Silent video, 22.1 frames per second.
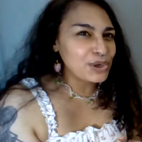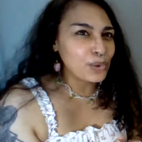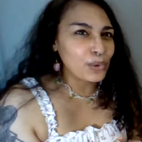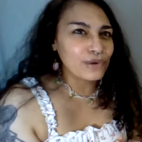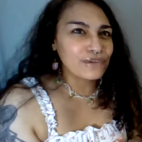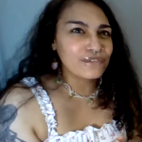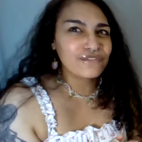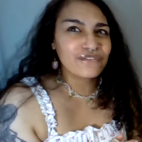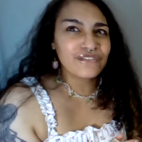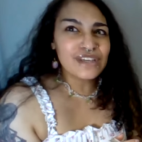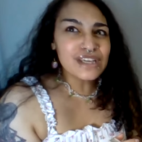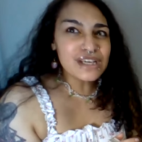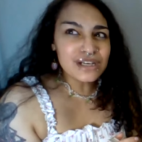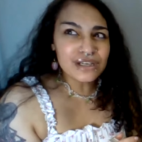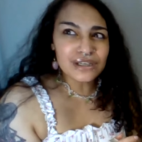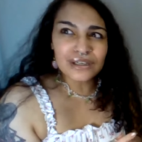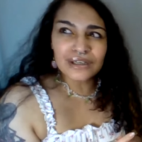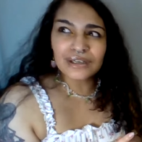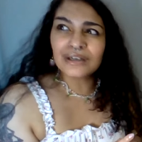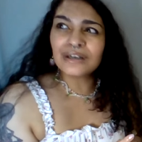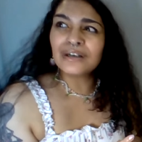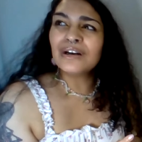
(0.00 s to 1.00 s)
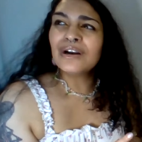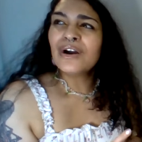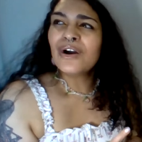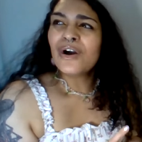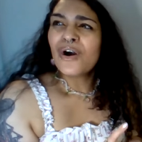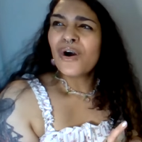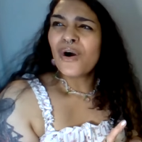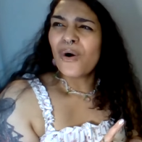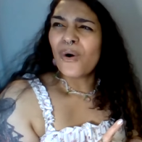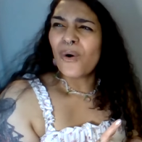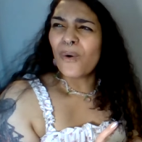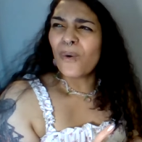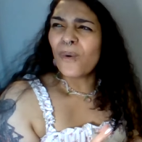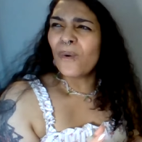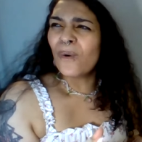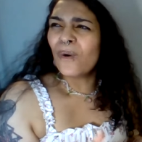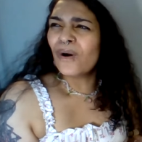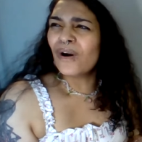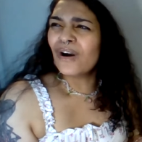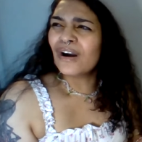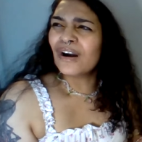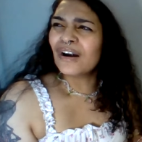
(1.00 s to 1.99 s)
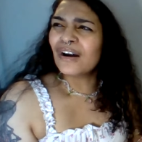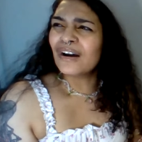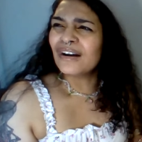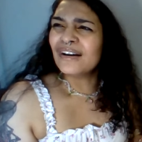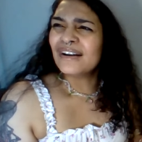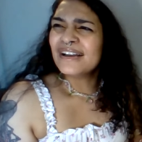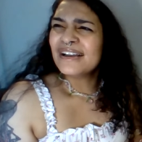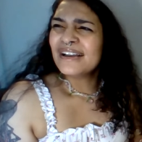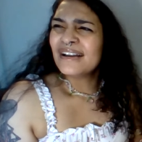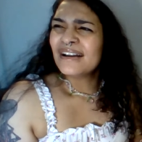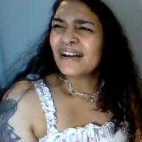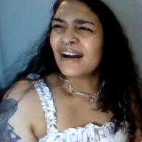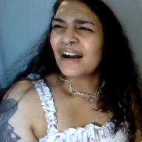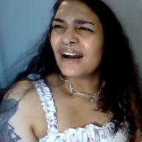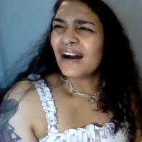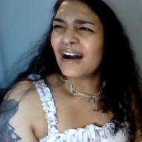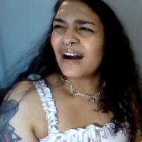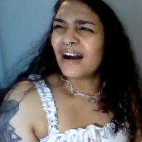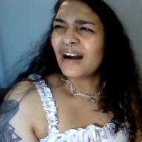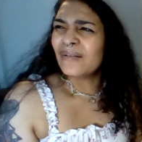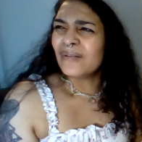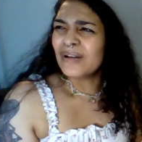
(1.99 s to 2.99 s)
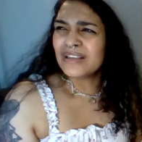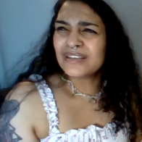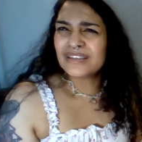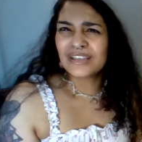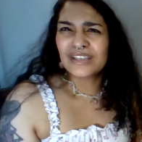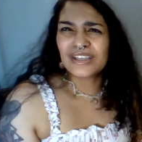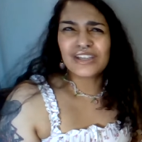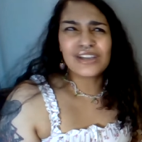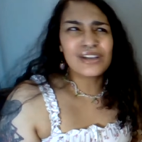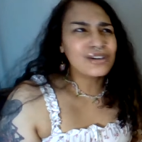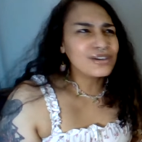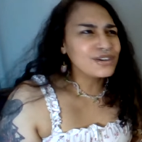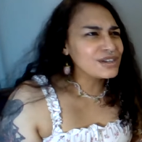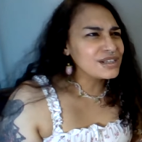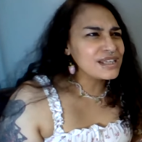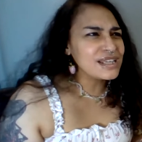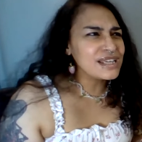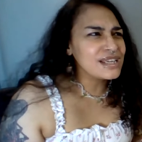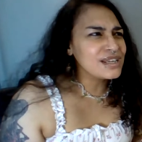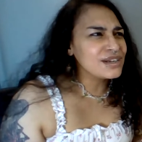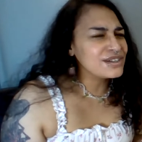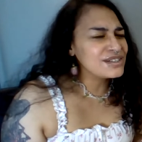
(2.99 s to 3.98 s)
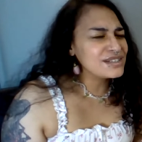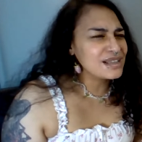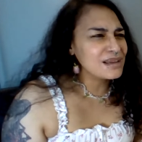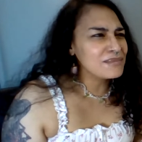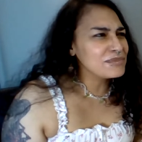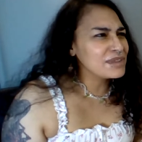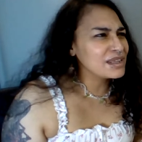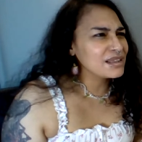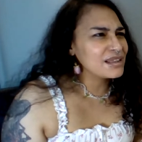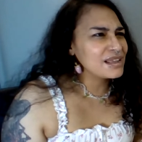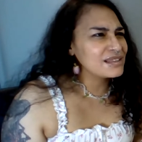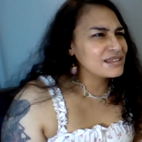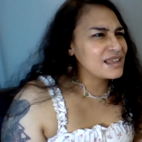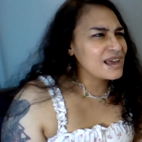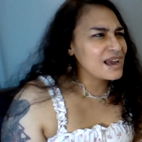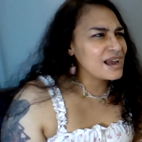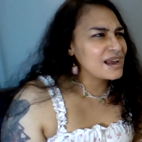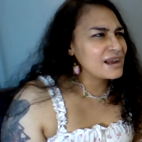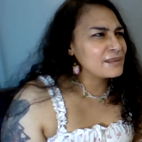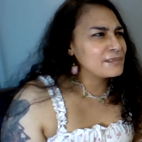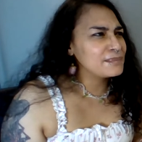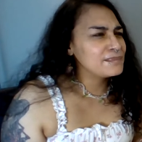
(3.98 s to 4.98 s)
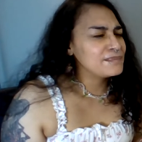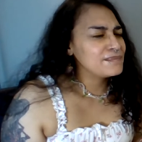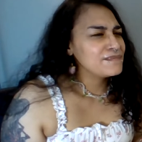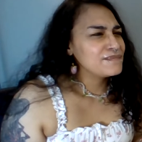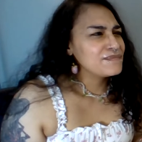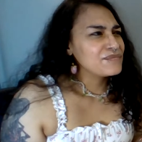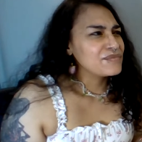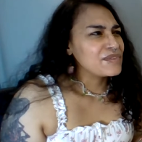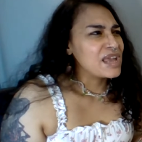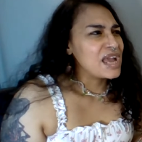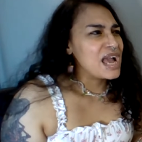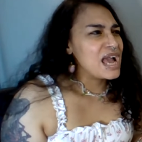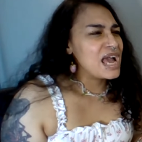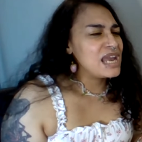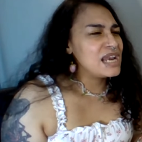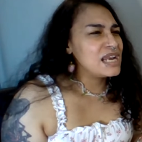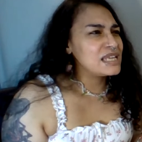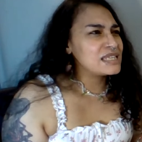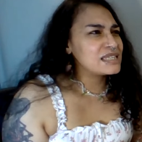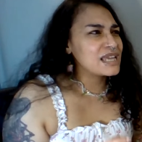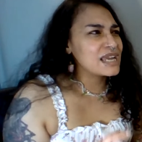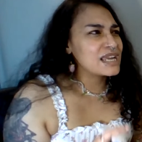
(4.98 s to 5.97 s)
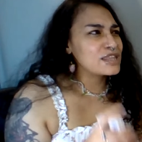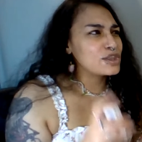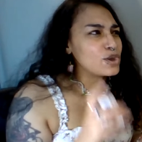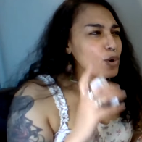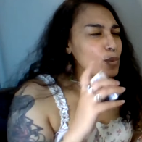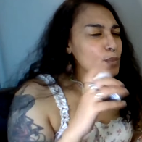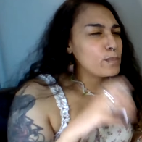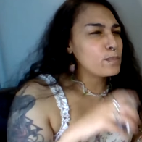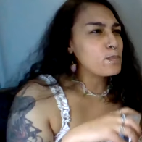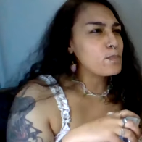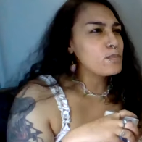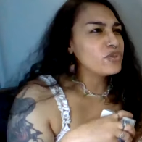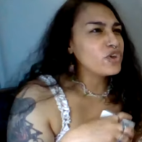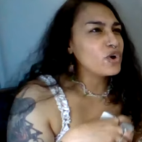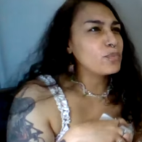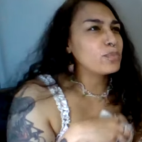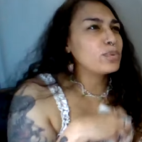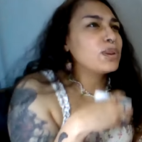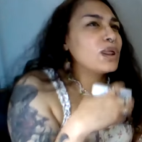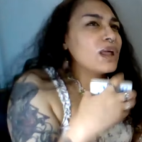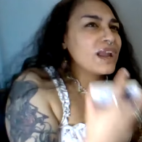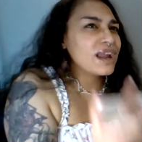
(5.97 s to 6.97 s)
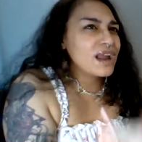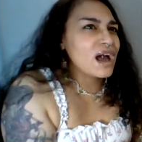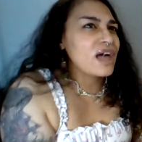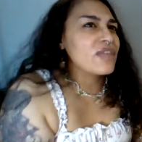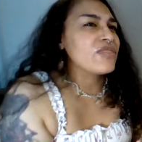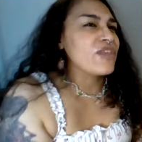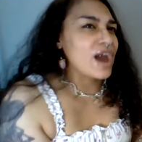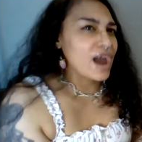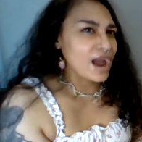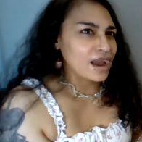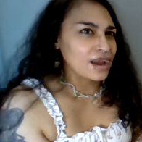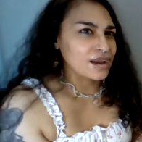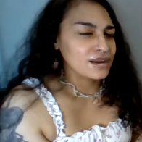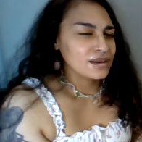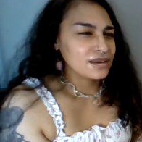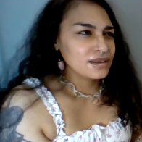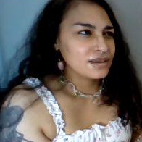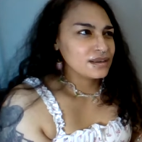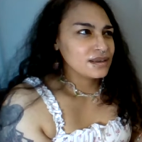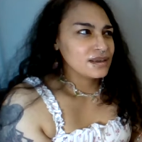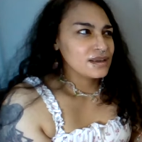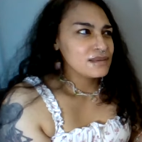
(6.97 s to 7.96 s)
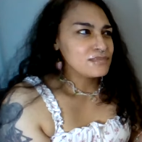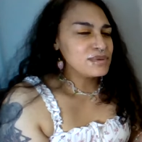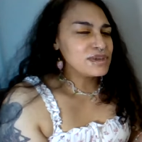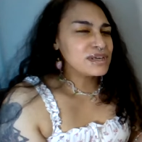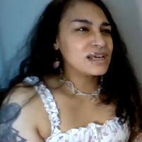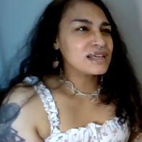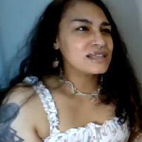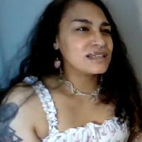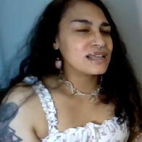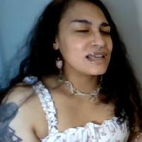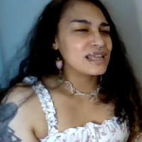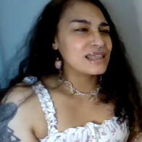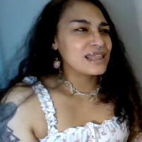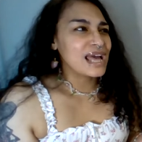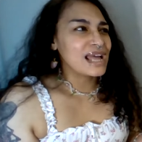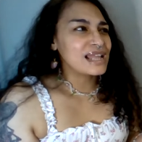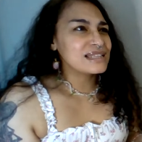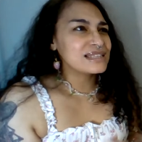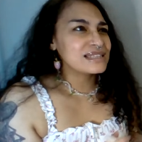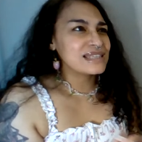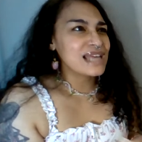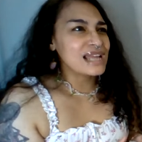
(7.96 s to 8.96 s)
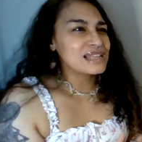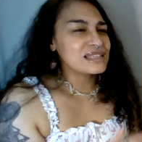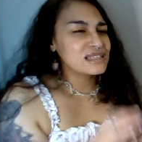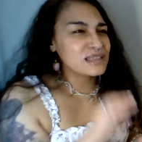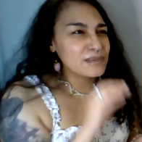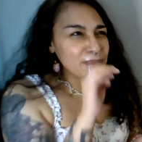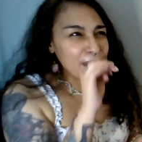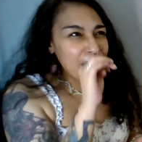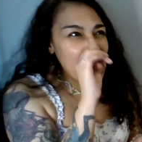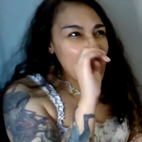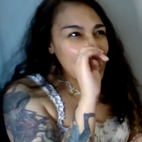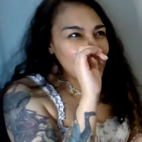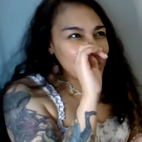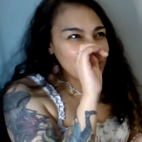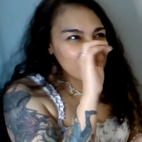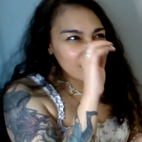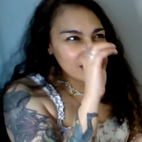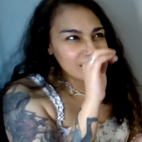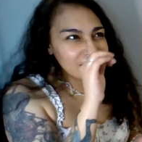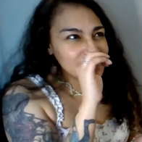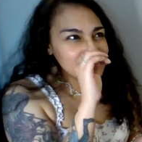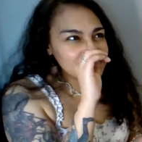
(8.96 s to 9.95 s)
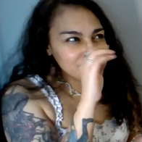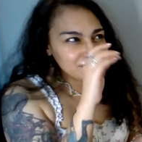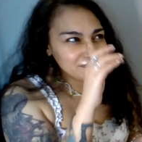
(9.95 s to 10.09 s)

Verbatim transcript: or fear or um, insecurity or something like that. And it's like they'll they'll play on that, because that's that's the power,